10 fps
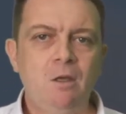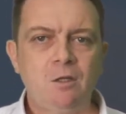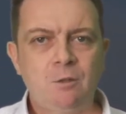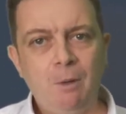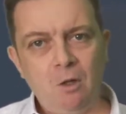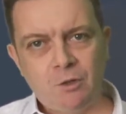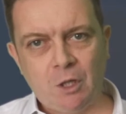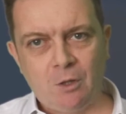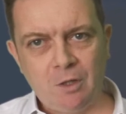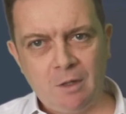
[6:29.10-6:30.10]
Small
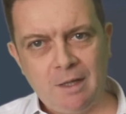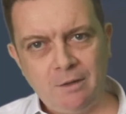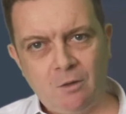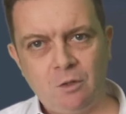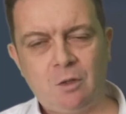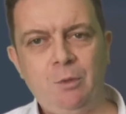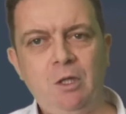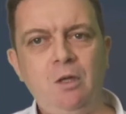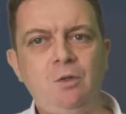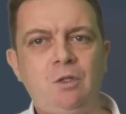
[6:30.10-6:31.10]
talk can also be
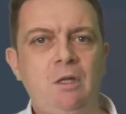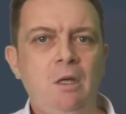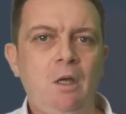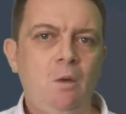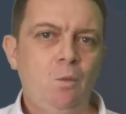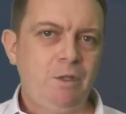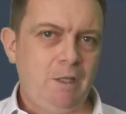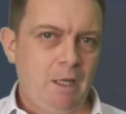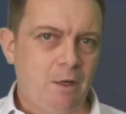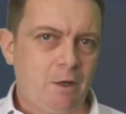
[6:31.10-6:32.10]
used with
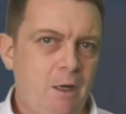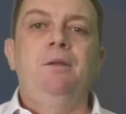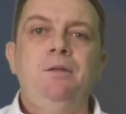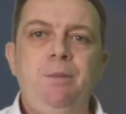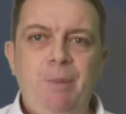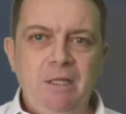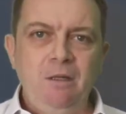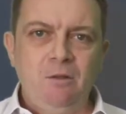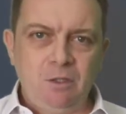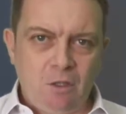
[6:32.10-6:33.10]
care.
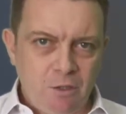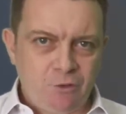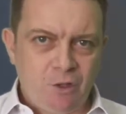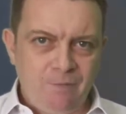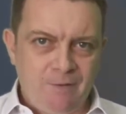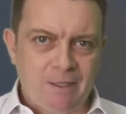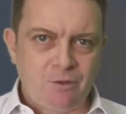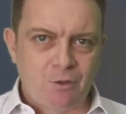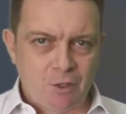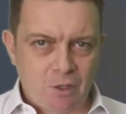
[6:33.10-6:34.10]
Depending on cultural
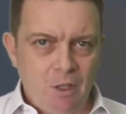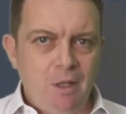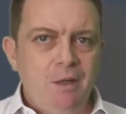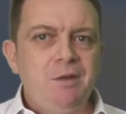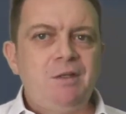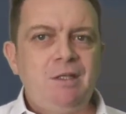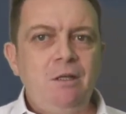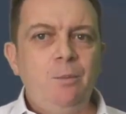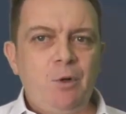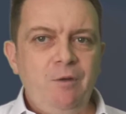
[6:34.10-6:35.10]
factors, see
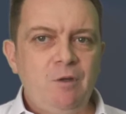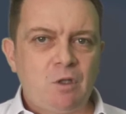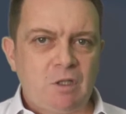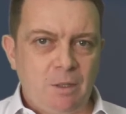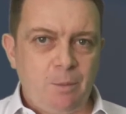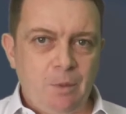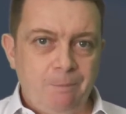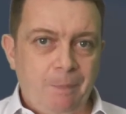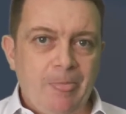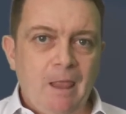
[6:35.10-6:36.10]
the previous tip.
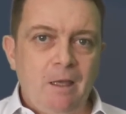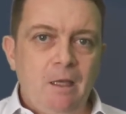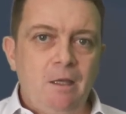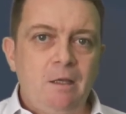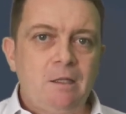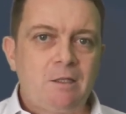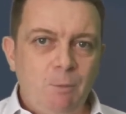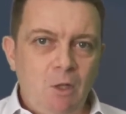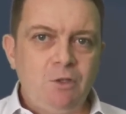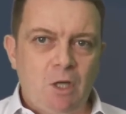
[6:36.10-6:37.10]

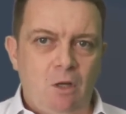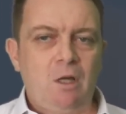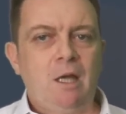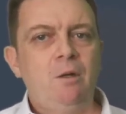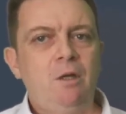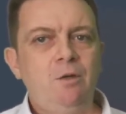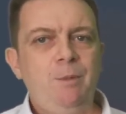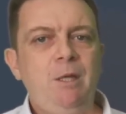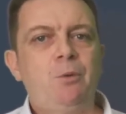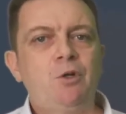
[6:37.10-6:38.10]
Small talk could
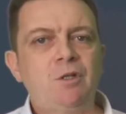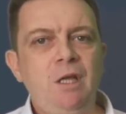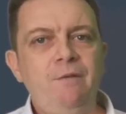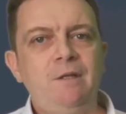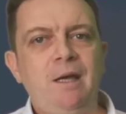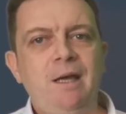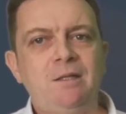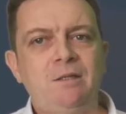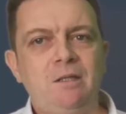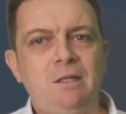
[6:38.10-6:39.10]
be perceived
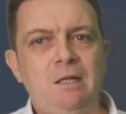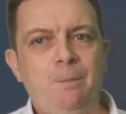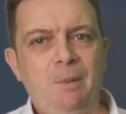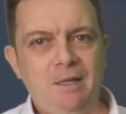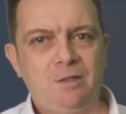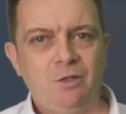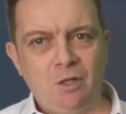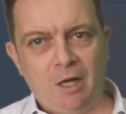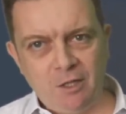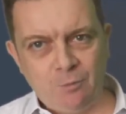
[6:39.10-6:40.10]
as a pleasant
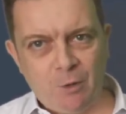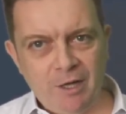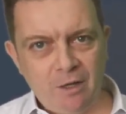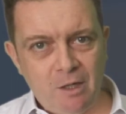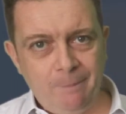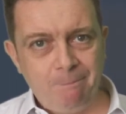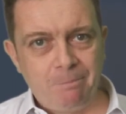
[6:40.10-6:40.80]
icebreaker